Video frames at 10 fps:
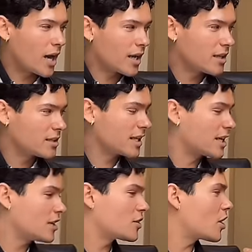Why? Like,
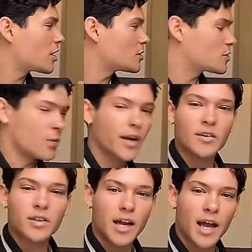yeah. He thought it was
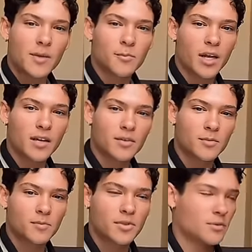weird that I had
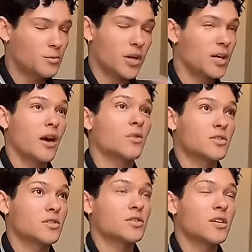
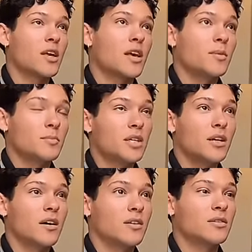breakouts
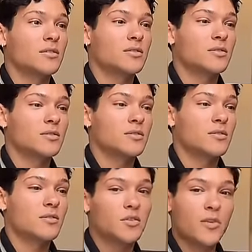
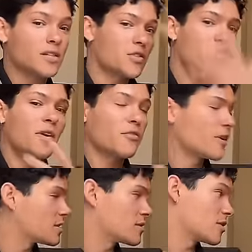because the rest of my
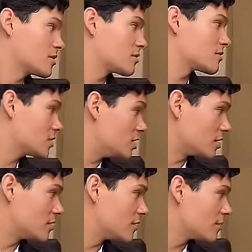face looked
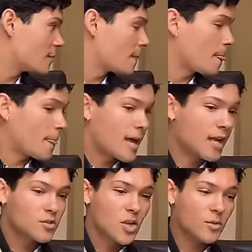good. Mm.
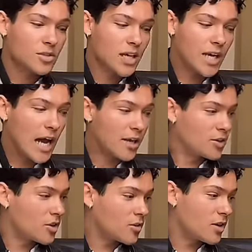And so I was like, I
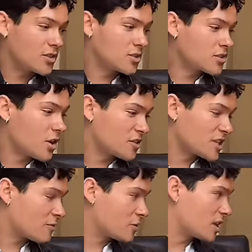don't know, I just
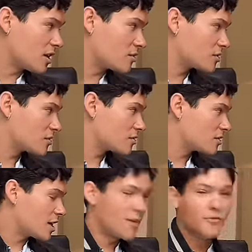always have
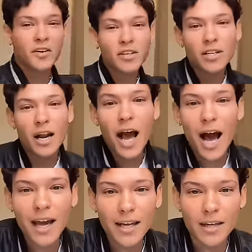breakouts. I'm very good at
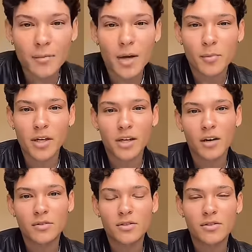hiding my
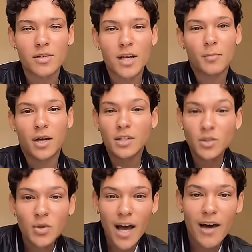breakouts, but I
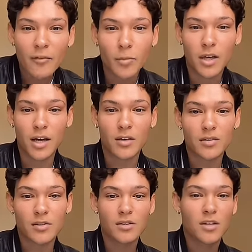do have
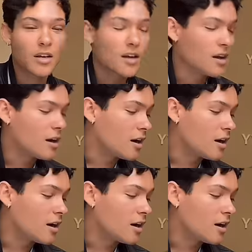breakouts.